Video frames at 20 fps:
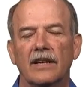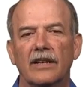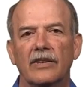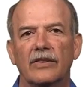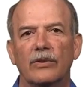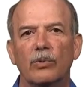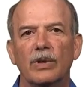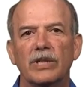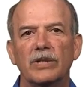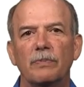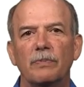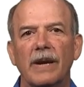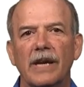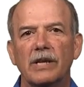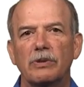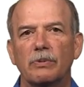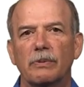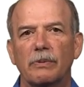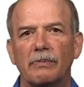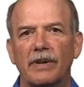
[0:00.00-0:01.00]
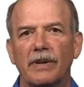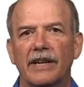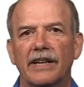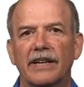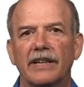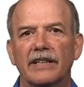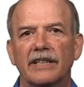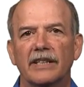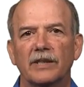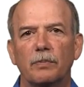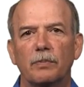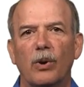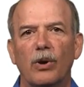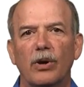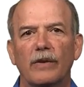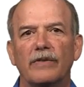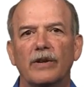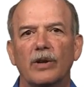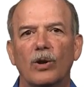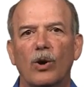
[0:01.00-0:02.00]
The risk management plan is part
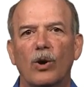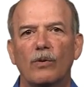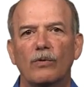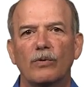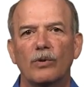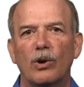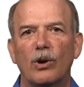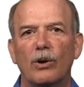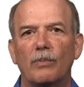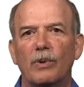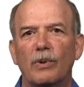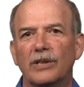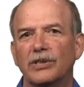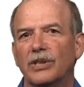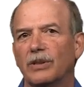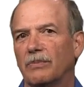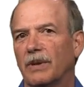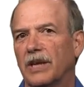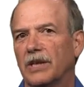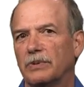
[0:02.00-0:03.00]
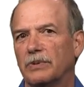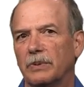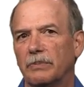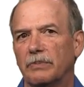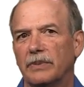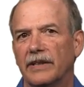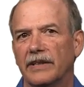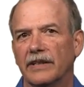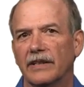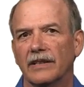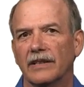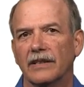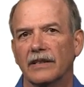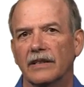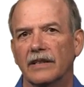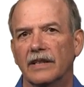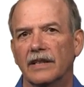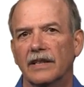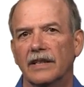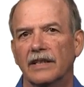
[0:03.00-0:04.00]
of the overall project management plan.
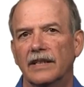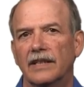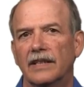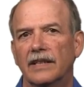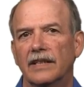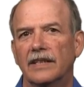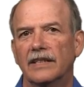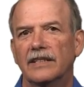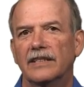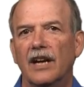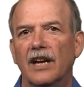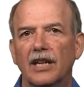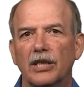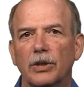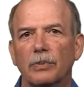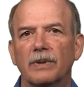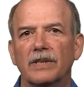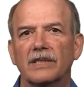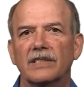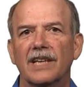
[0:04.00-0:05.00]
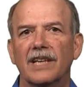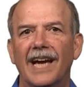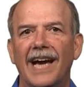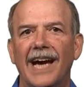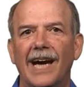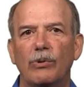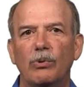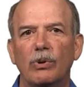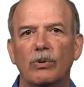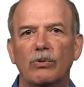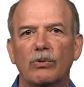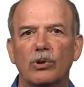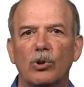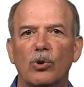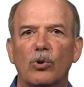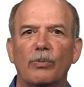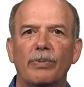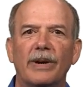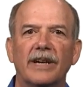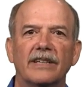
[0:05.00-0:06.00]
It documents how we will
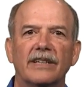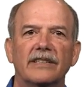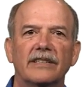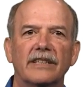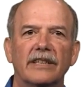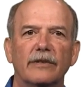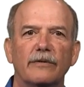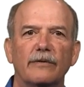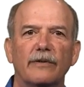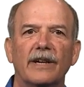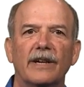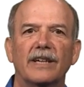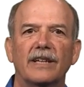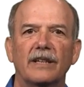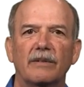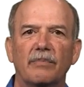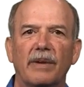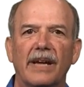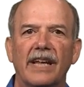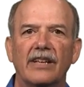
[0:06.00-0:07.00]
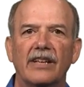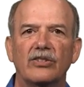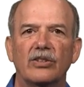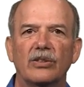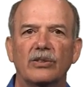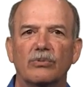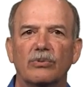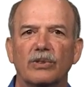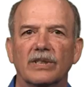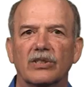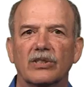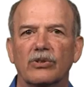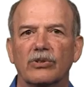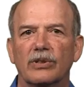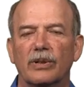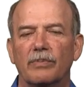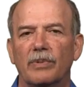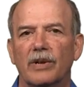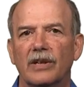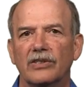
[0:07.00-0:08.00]
go about identifying and managing the risk on
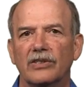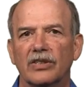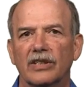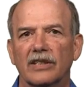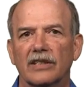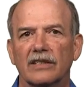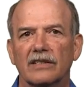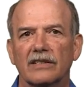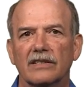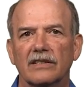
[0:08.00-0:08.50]
our project.